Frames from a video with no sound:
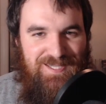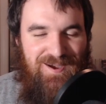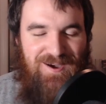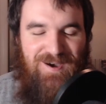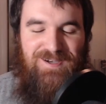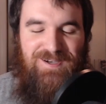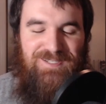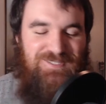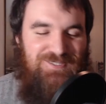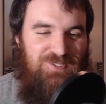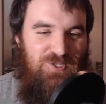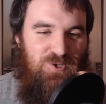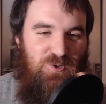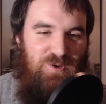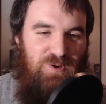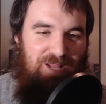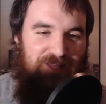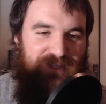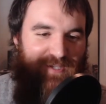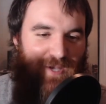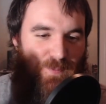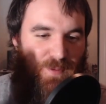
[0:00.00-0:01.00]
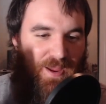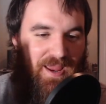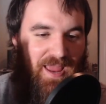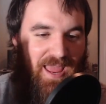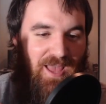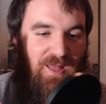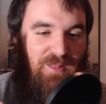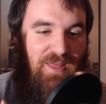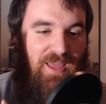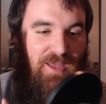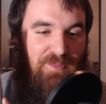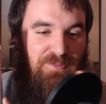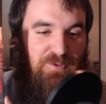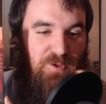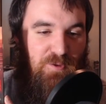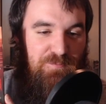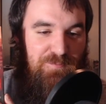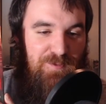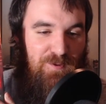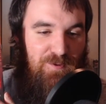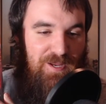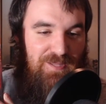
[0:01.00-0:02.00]
ah, oh, it's so great. So anyway, Hell Hath No
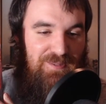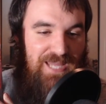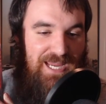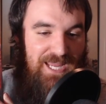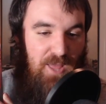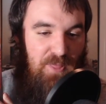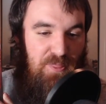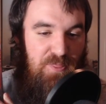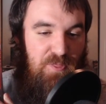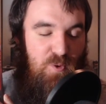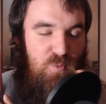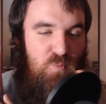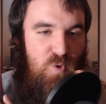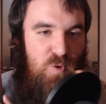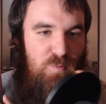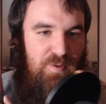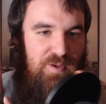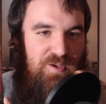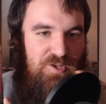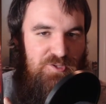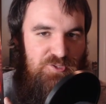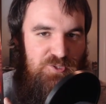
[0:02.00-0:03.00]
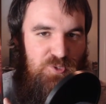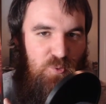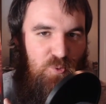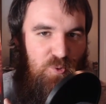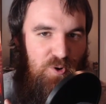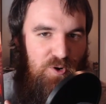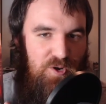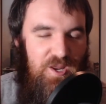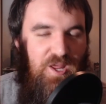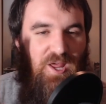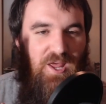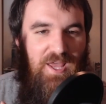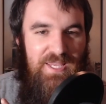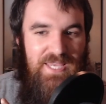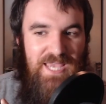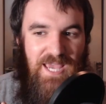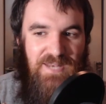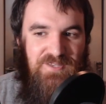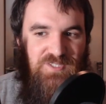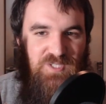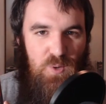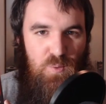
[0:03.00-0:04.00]
Fury, like the woman scorned.
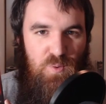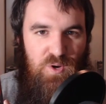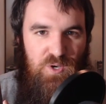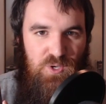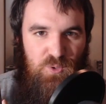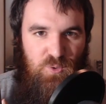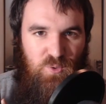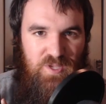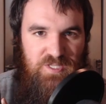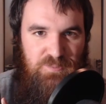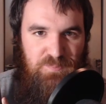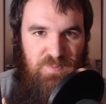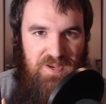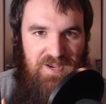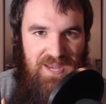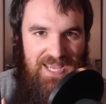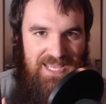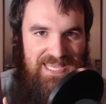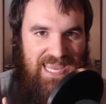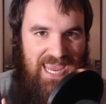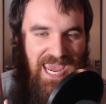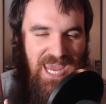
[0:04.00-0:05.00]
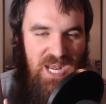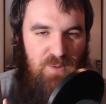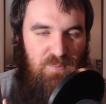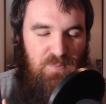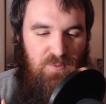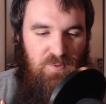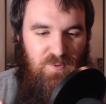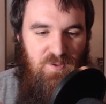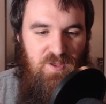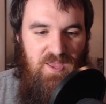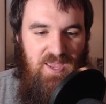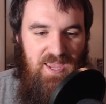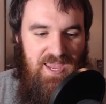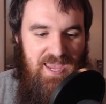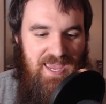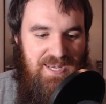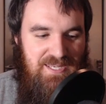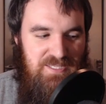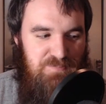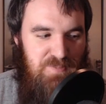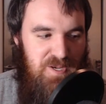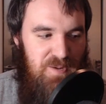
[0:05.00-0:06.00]
Again, someone who has been a cannibal
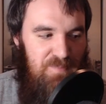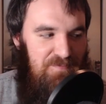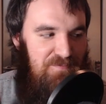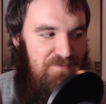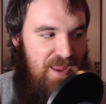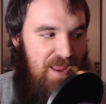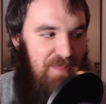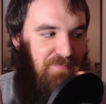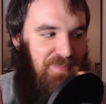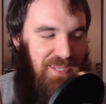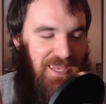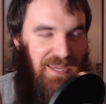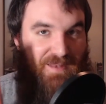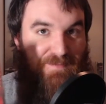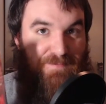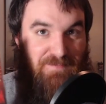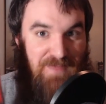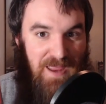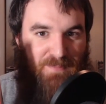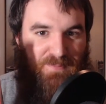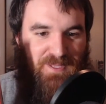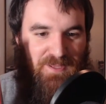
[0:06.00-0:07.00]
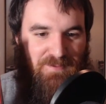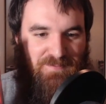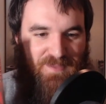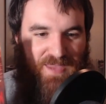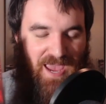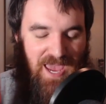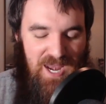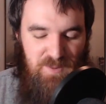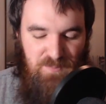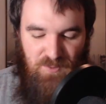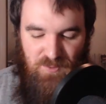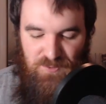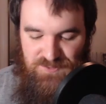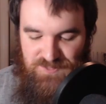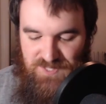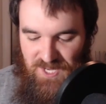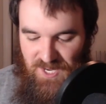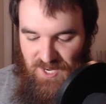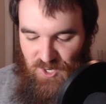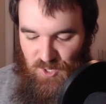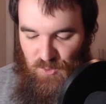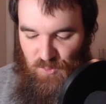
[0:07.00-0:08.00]
and has been a family in a family of cannibals
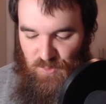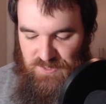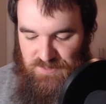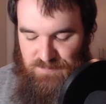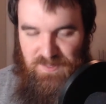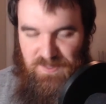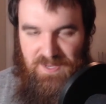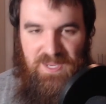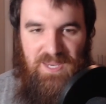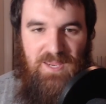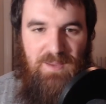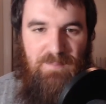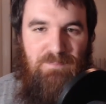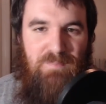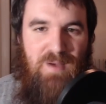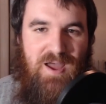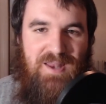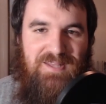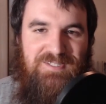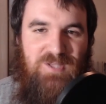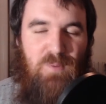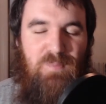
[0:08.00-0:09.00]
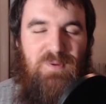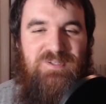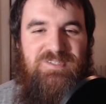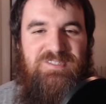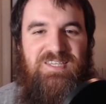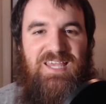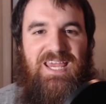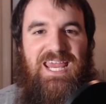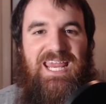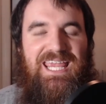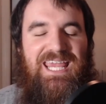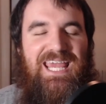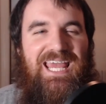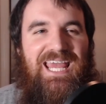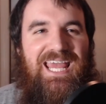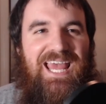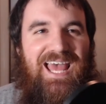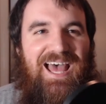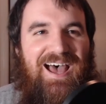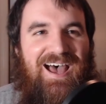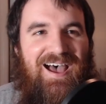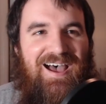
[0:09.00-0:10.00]
who is being. It's almost like
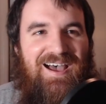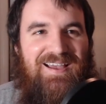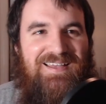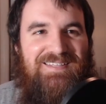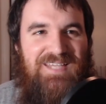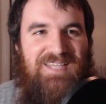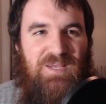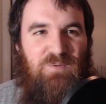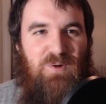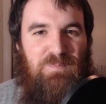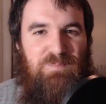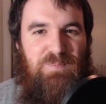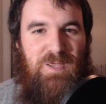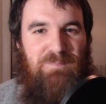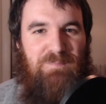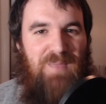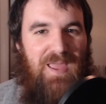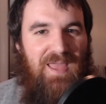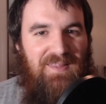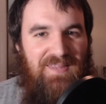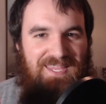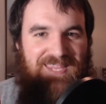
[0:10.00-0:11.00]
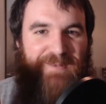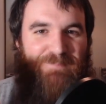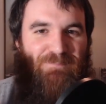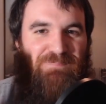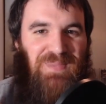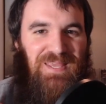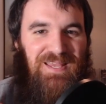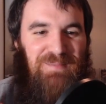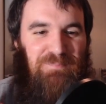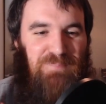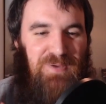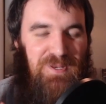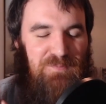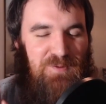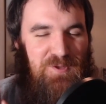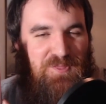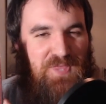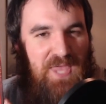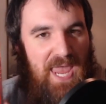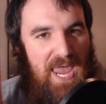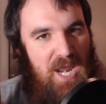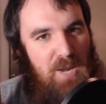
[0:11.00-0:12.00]
uh, it's like what Pygmalion, but
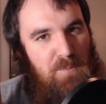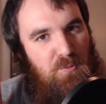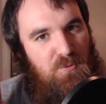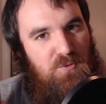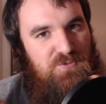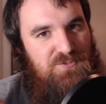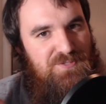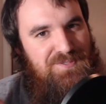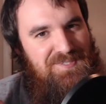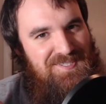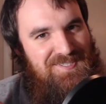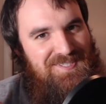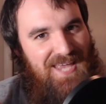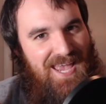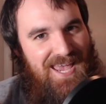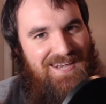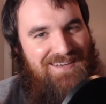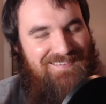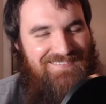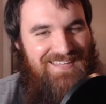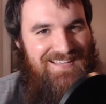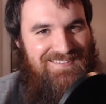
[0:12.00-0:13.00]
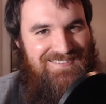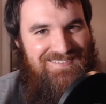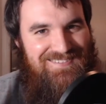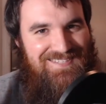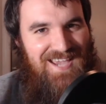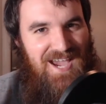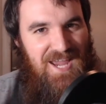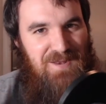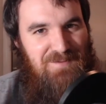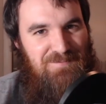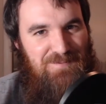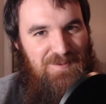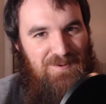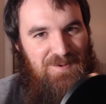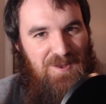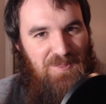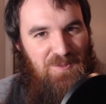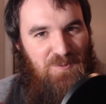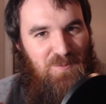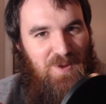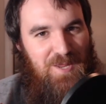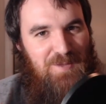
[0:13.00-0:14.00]
with cannibals instead. That's kind of
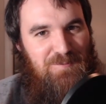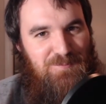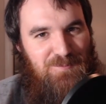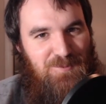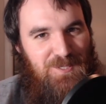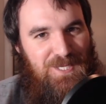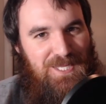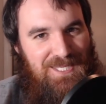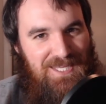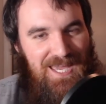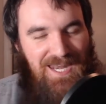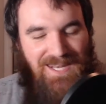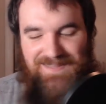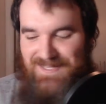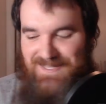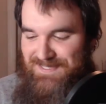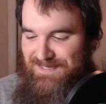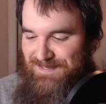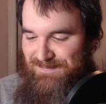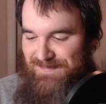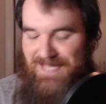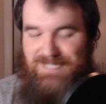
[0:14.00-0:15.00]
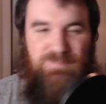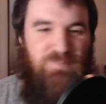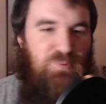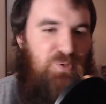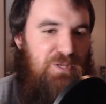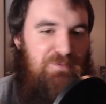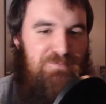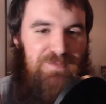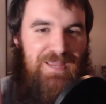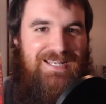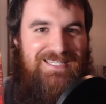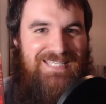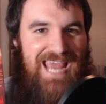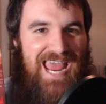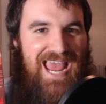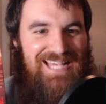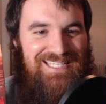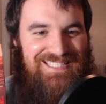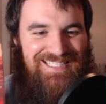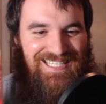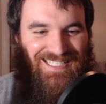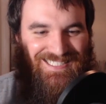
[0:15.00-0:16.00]
another way of looking at it. That's that's pretty
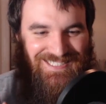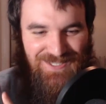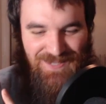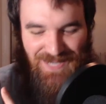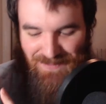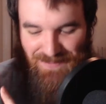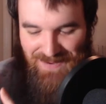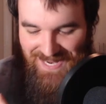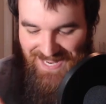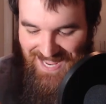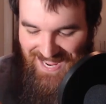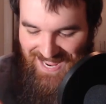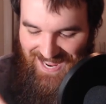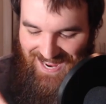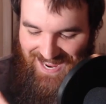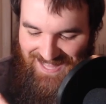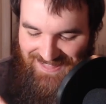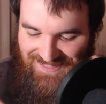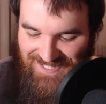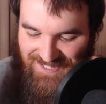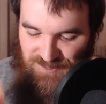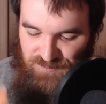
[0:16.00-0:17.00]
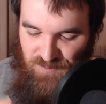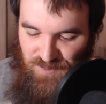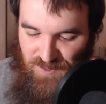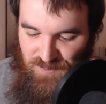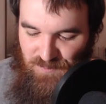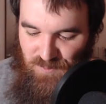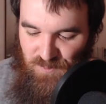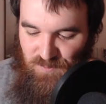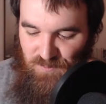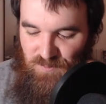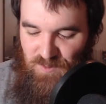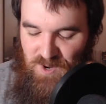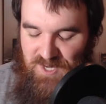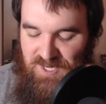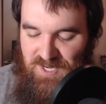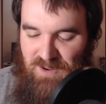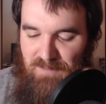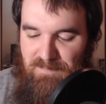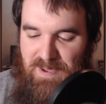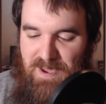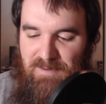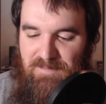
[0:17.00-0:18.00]
fantastic. So anyway, uh, this one will run
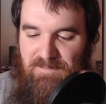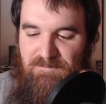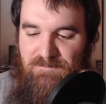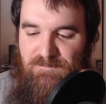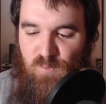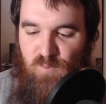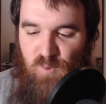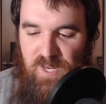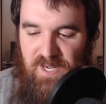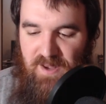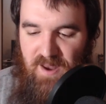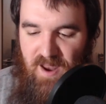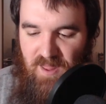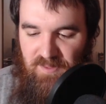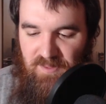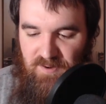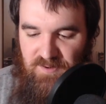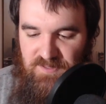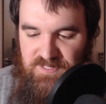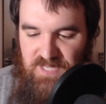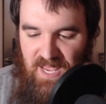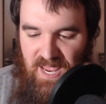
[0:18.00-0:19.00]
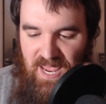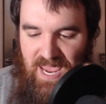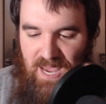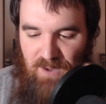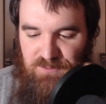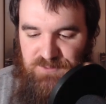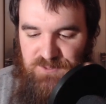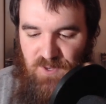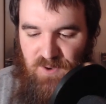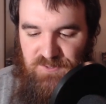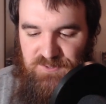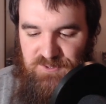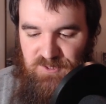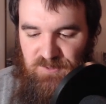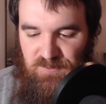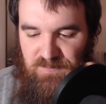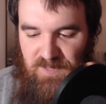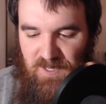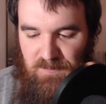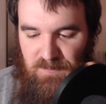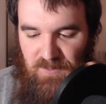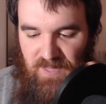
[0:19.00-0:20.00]
you about forty dollars, and it was also
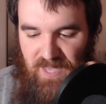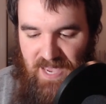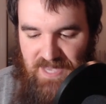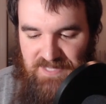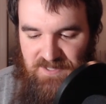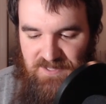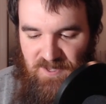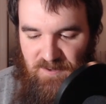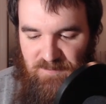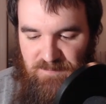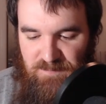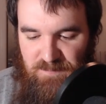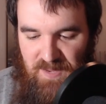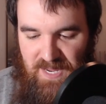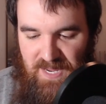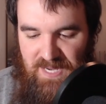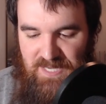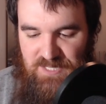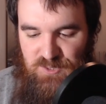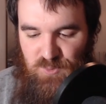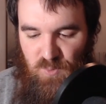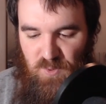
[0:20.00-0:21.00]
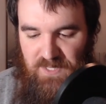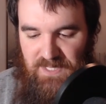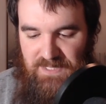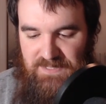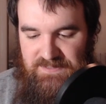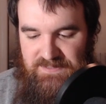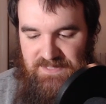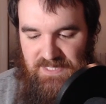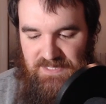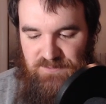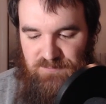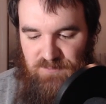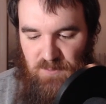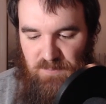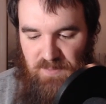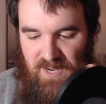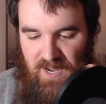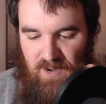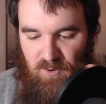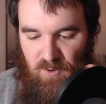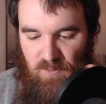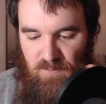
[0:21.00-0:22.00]
available as of May 26 from
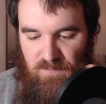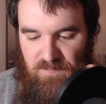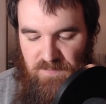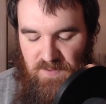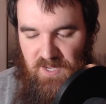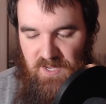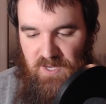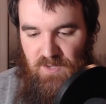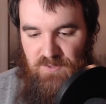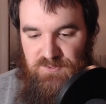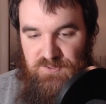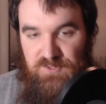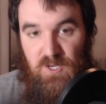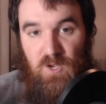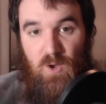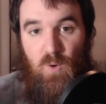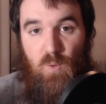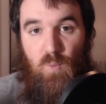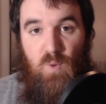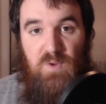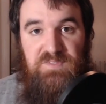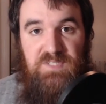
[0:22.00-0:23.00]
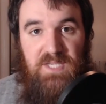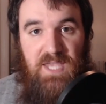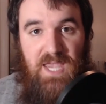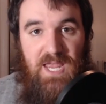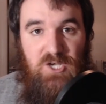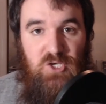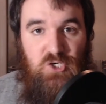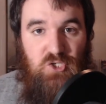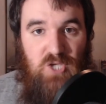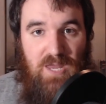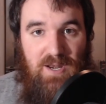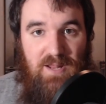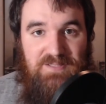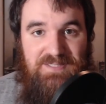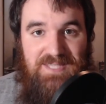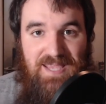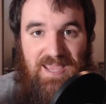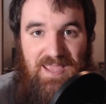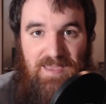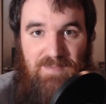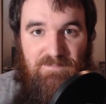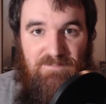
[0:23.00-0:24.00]
Arrow Video. So once again, shout out
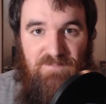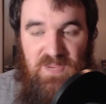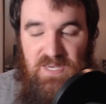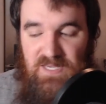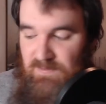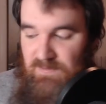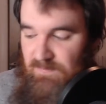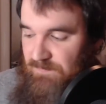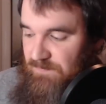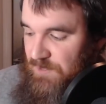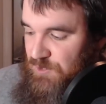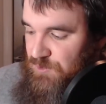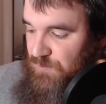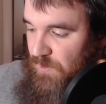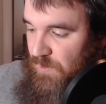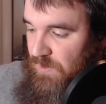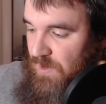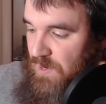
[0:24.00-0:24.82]
to MVD Visual